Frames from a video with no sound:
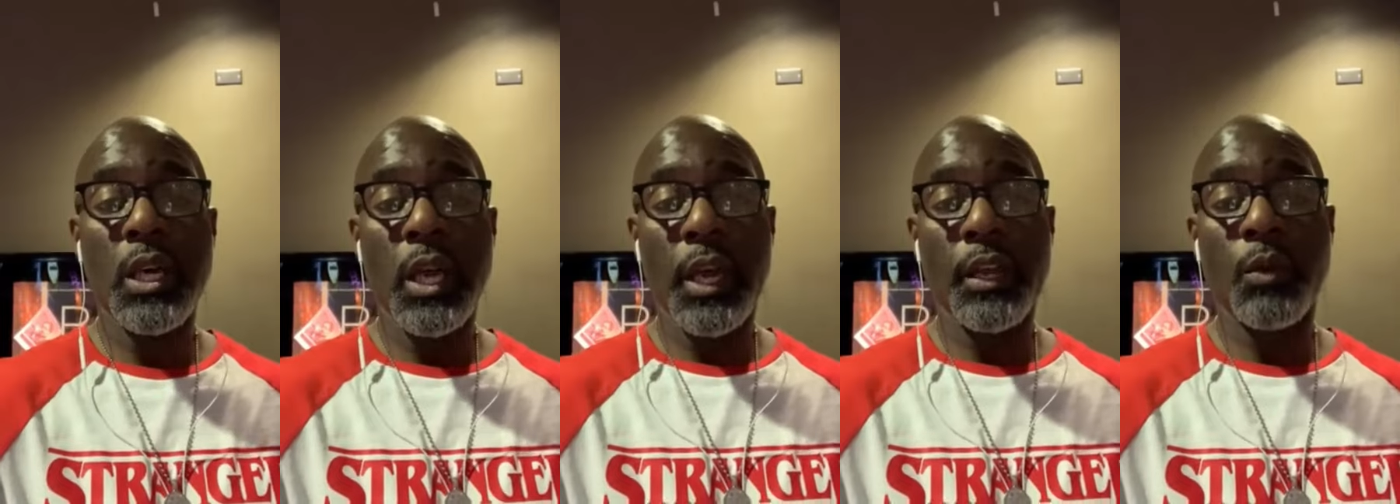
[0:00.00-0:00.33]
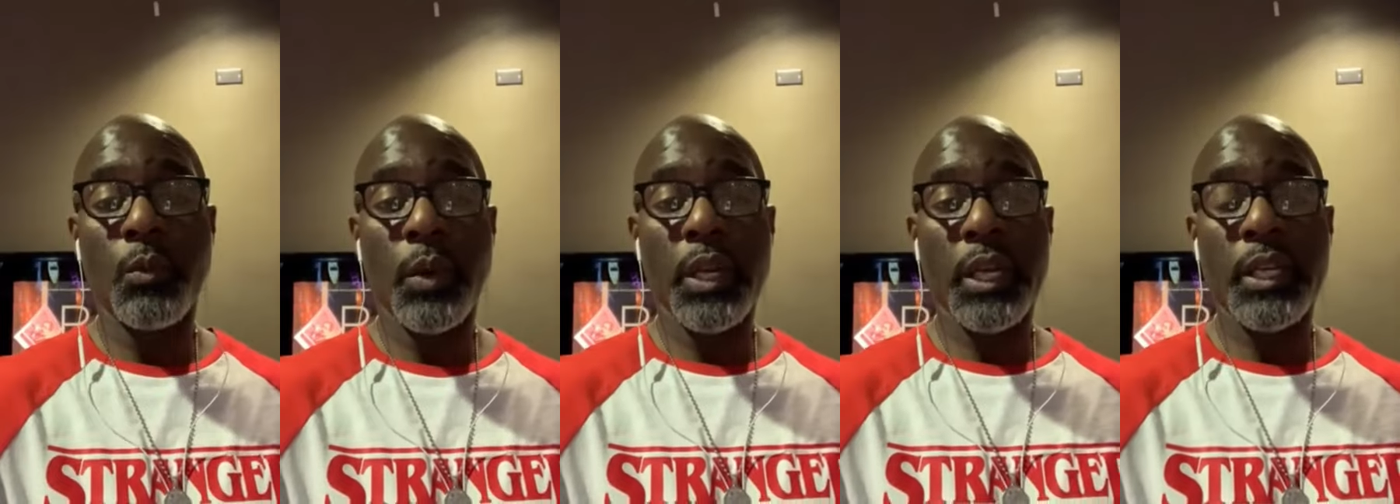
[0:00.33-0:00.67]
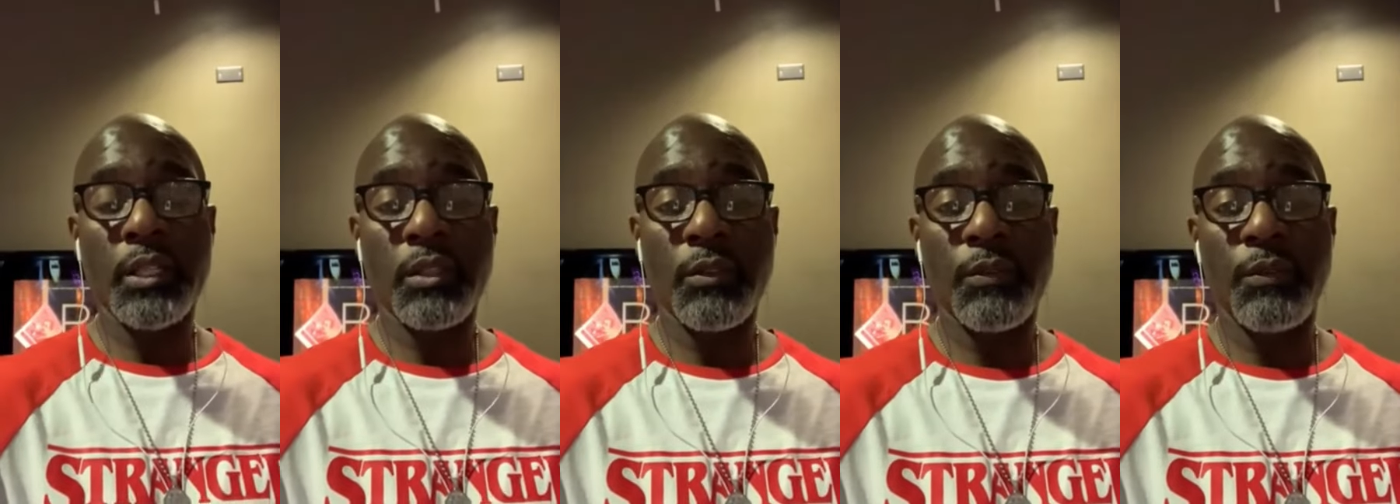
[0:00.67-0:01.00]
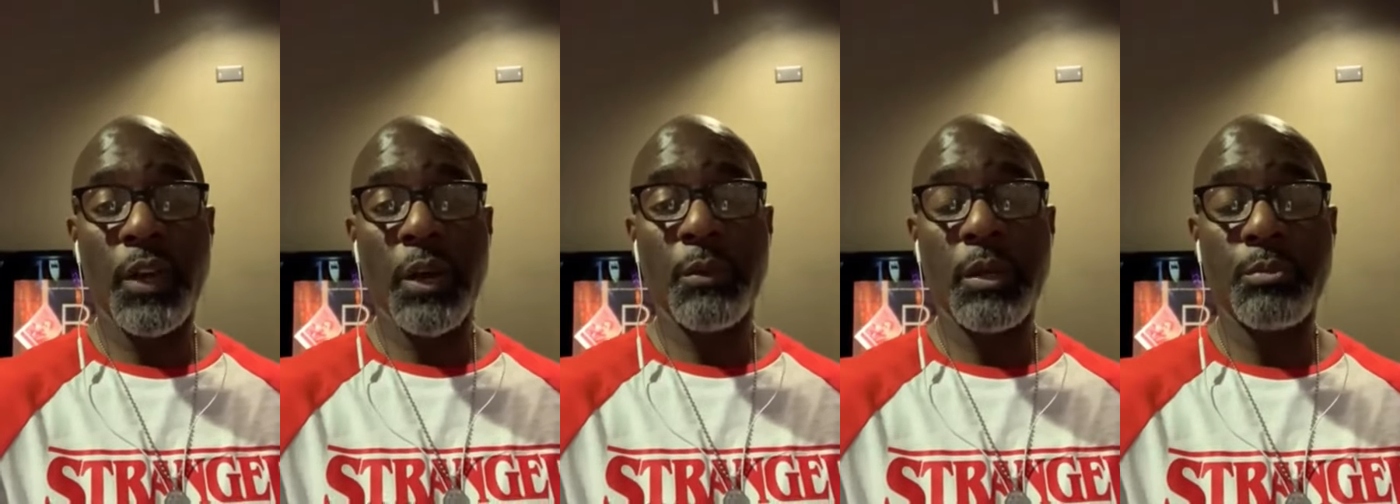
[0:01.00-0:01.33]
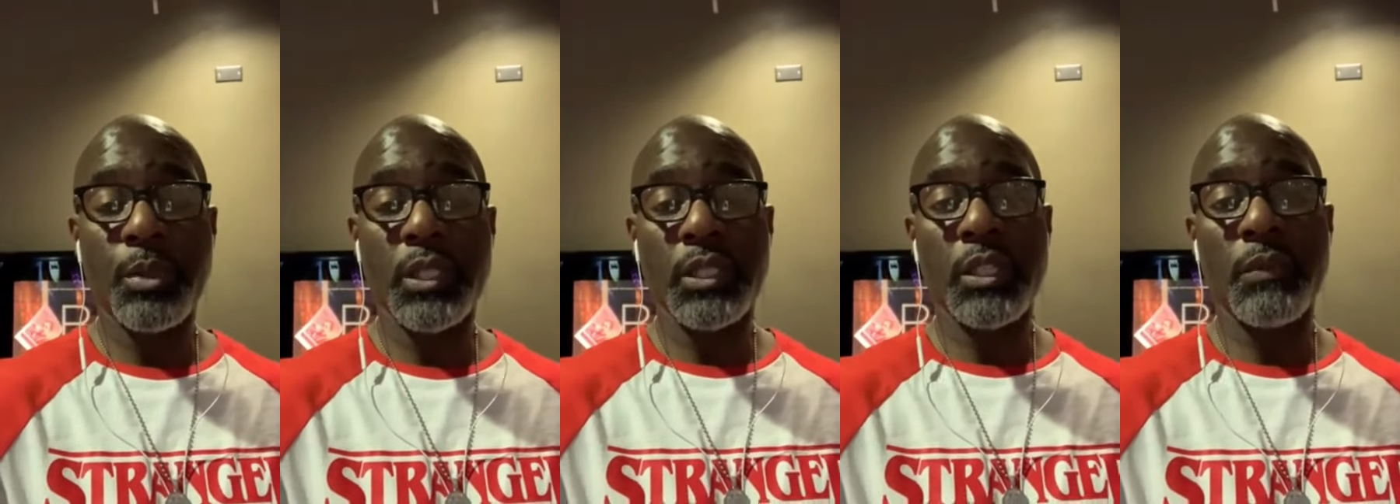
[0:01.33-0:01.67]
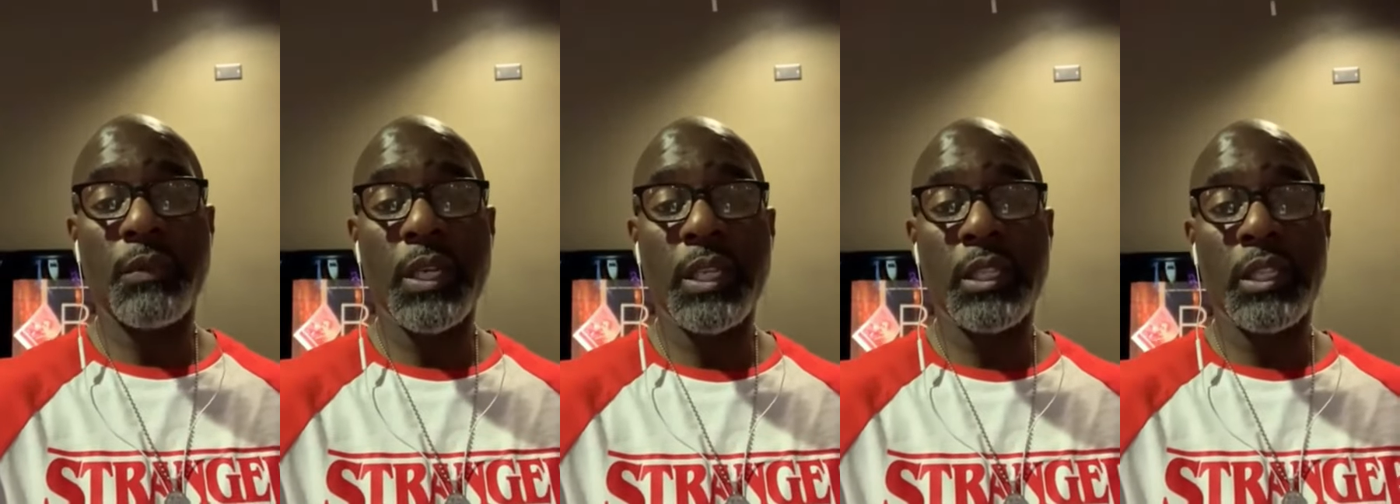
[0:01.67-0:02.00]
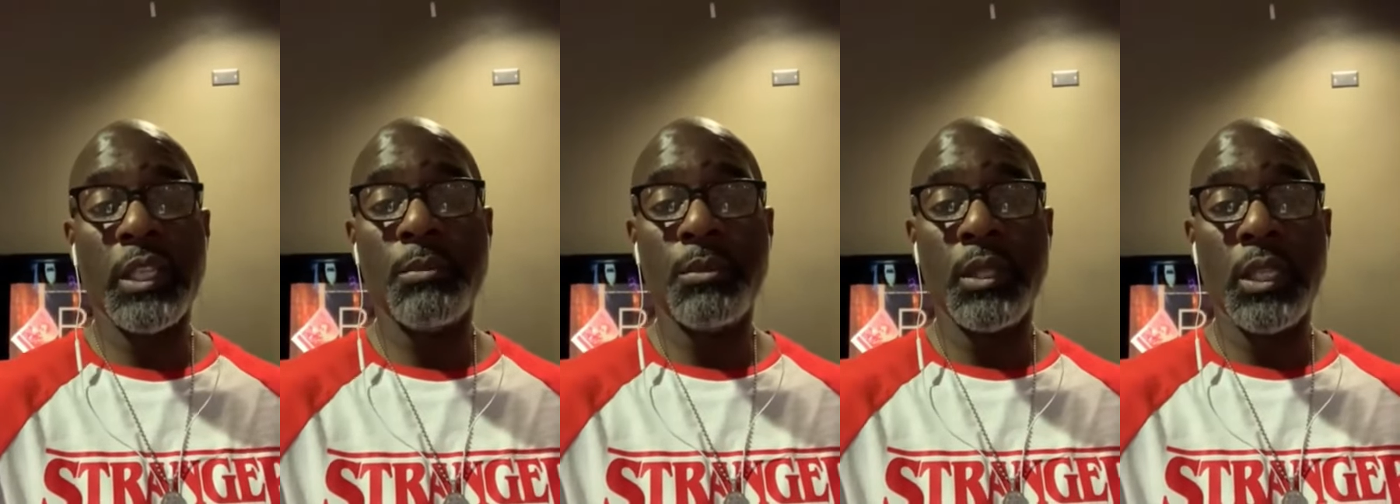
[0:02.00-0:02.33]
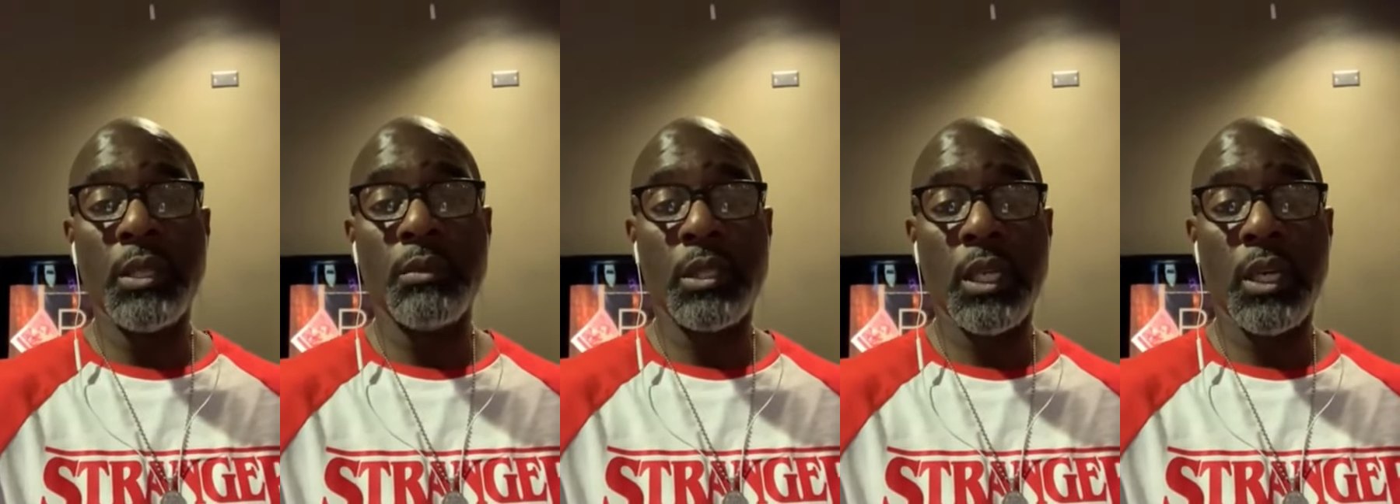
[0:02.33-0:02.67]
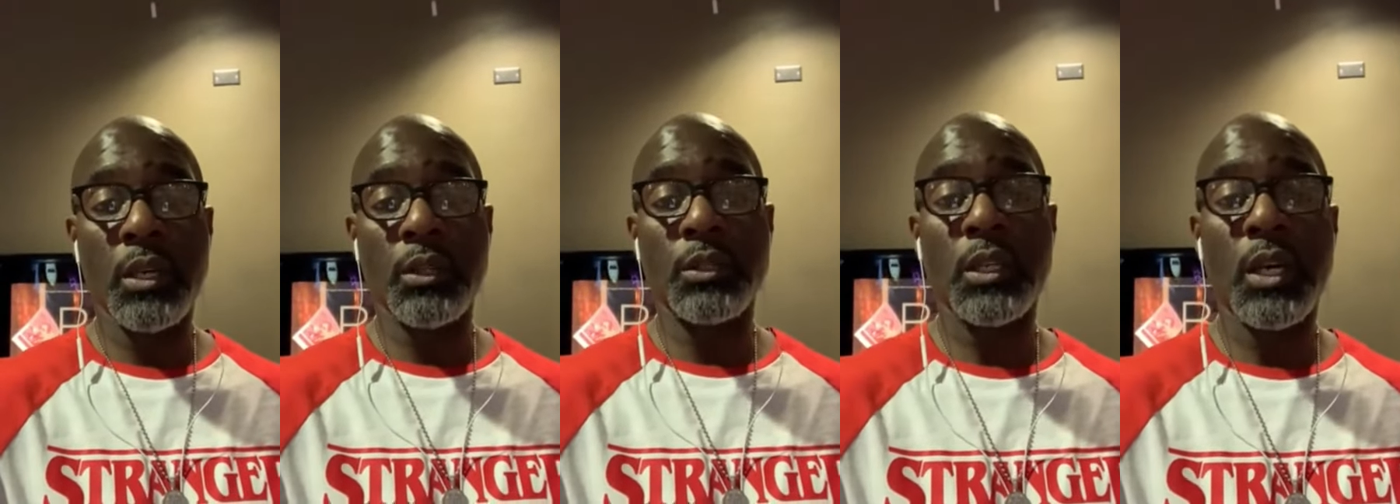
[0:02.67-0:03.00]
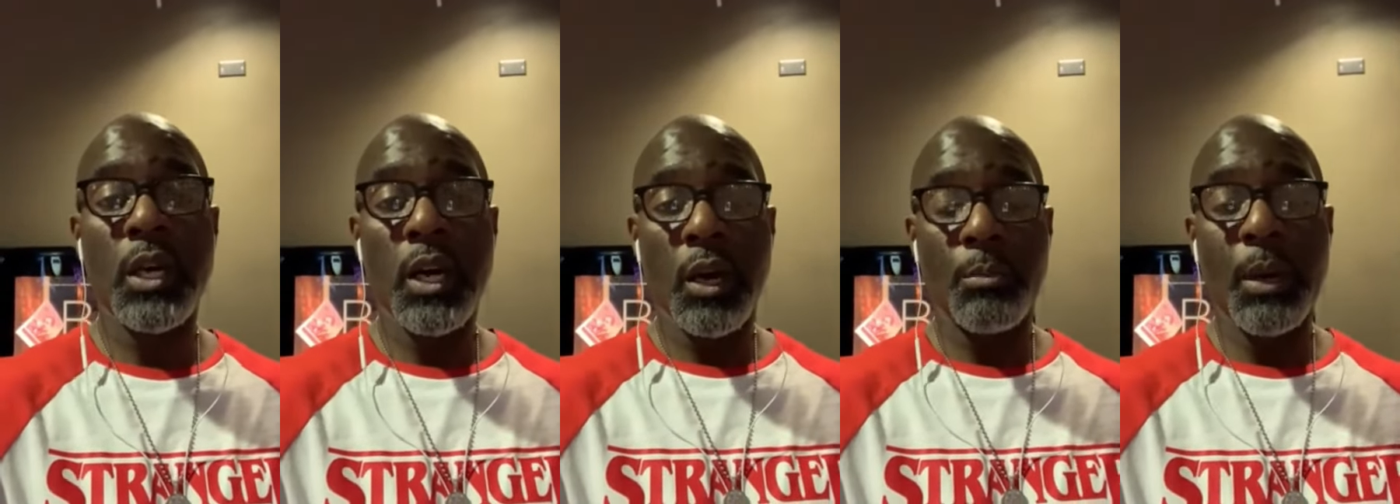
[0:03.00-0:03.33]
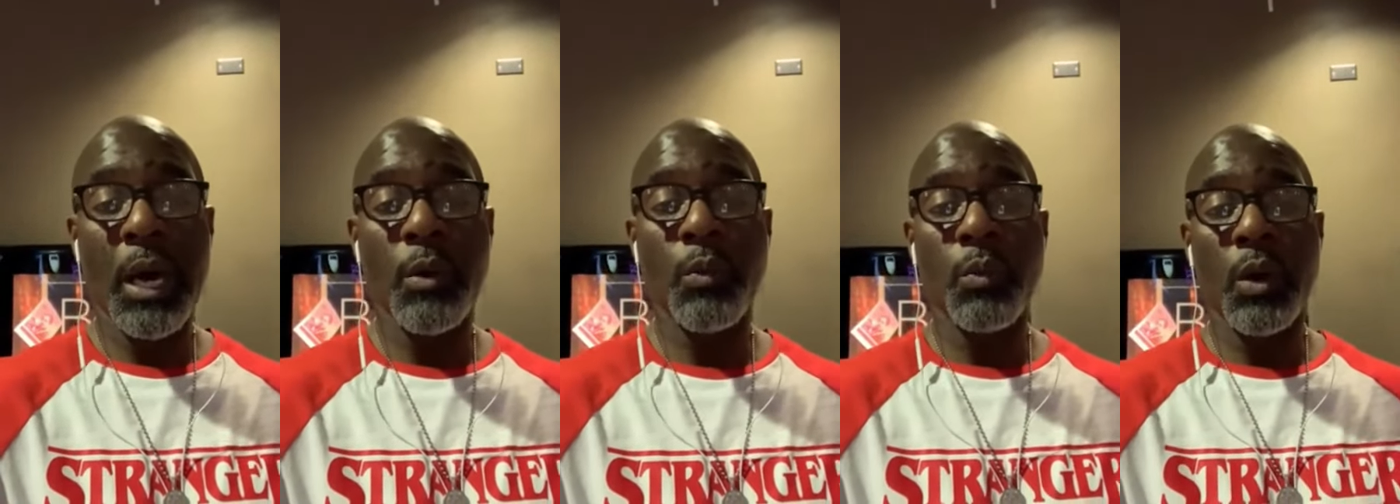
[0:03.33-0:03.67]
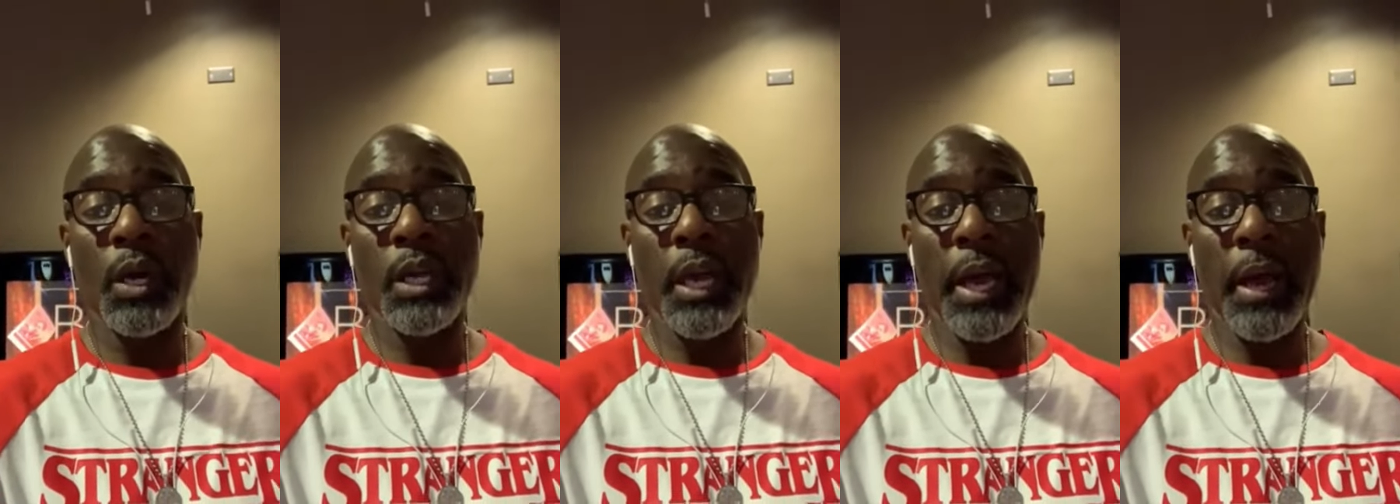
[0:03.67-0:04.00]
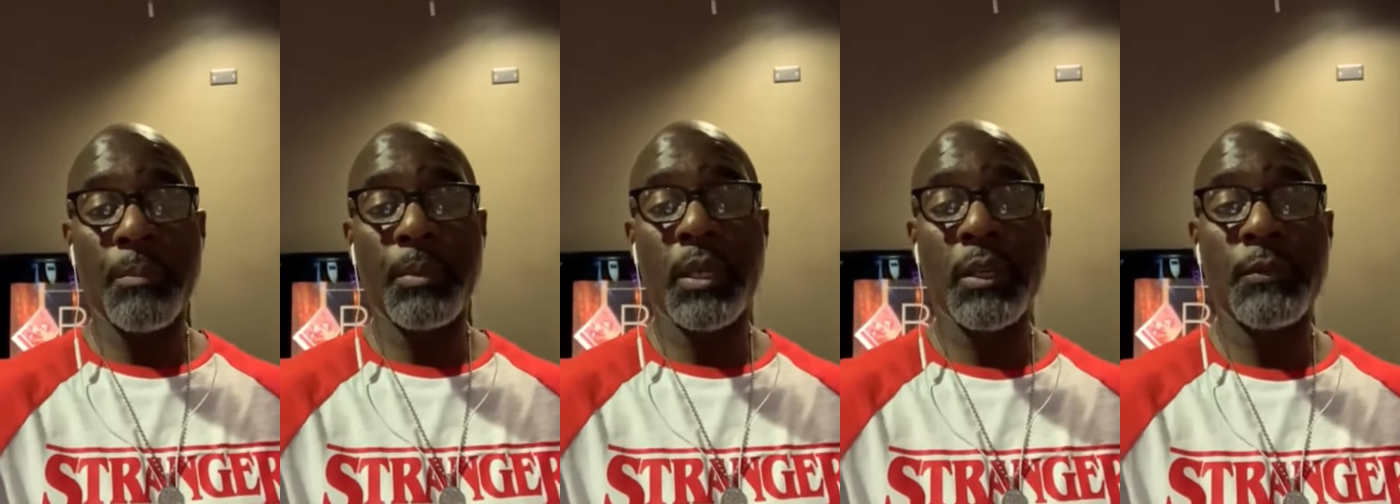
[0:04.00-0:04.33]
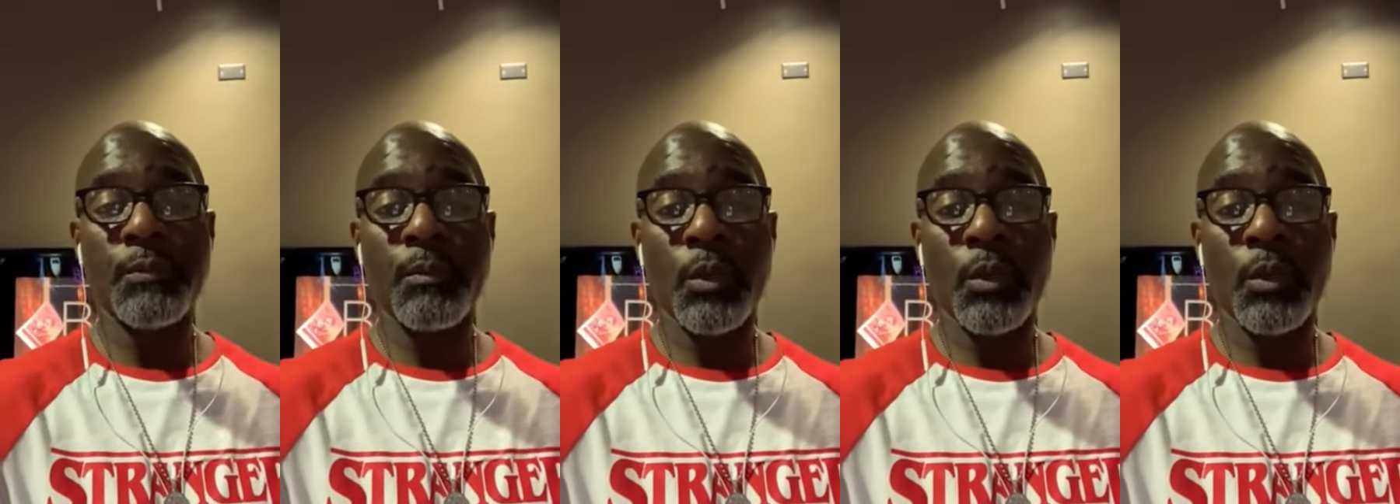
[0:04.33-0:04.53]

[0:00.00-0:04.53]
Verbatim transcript: and it went into very specific, deep details about what happened,